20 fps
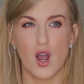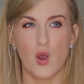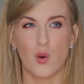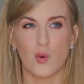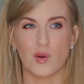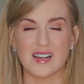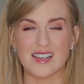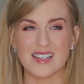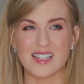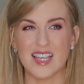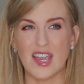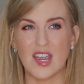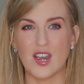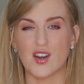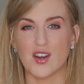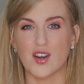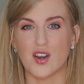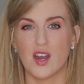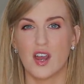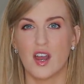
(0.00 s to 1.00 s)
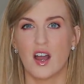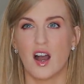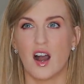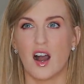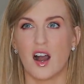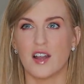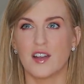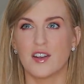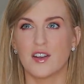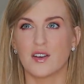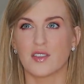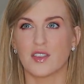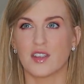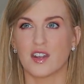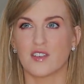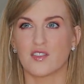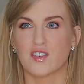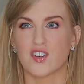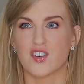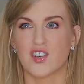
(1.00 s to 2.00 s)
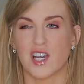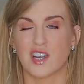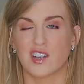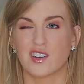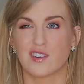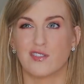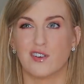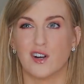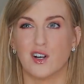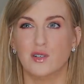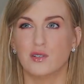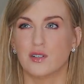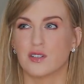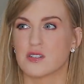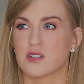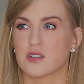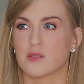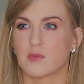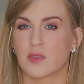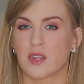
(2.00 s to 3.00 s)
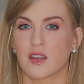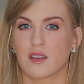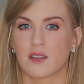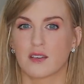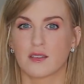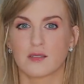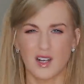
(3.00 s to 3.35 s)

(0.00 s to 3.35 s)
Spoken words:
Whereas here, I don't know, they'd have to check your phone or something.